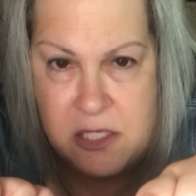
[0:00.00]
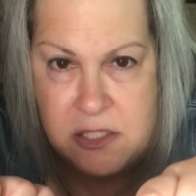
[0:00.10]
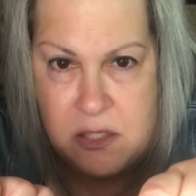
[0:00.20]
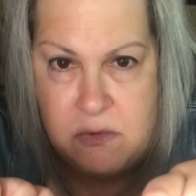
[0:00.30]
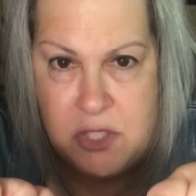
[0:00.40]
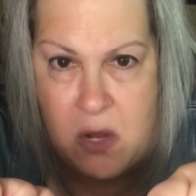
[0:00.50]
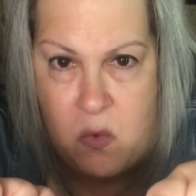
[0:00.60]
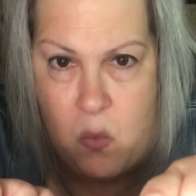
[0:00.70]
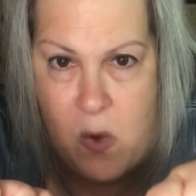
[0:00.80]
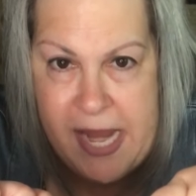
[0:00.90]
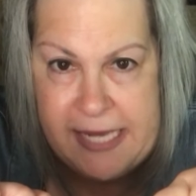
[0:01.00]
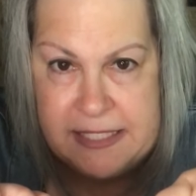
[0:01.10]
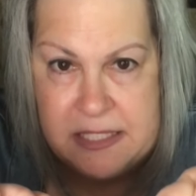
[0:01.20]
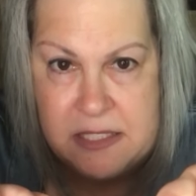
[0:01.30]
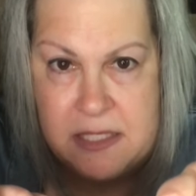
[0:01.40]
So don't
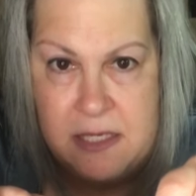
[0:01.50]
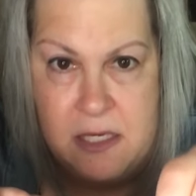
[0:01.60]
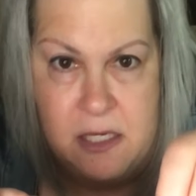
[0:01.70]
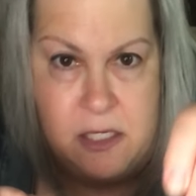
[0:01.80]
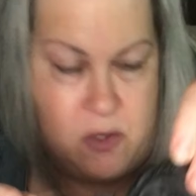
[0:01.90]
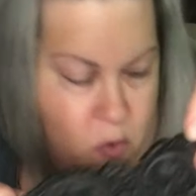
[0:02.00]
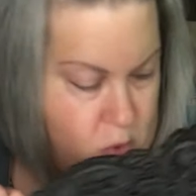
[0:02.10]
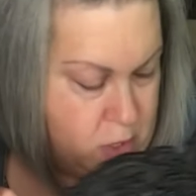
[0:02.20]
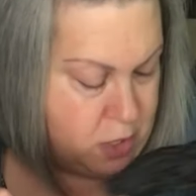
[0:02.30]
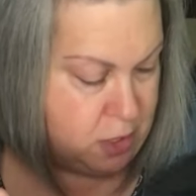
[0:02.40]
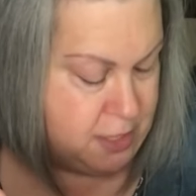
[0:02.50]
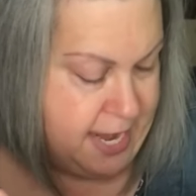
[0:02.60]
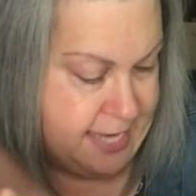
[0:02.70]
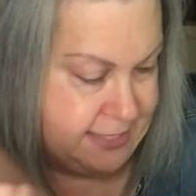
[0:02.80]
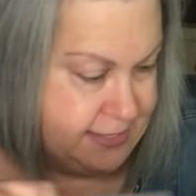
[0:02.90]
waste your
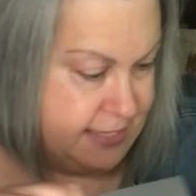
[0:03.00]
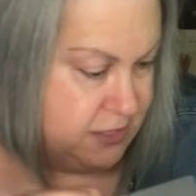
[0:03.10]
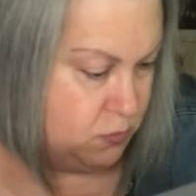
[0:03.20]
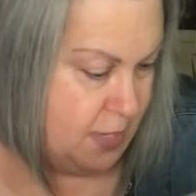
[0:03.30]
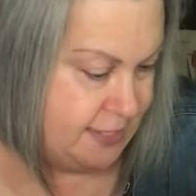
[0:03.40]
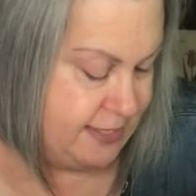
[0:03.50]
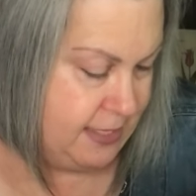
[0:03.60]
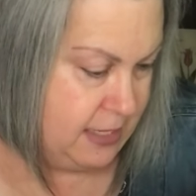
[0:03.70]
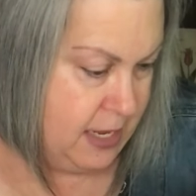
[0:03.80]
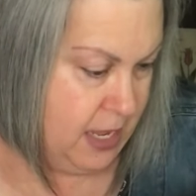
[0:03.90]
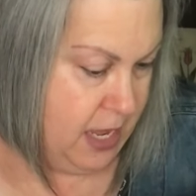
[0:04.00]
excess resin.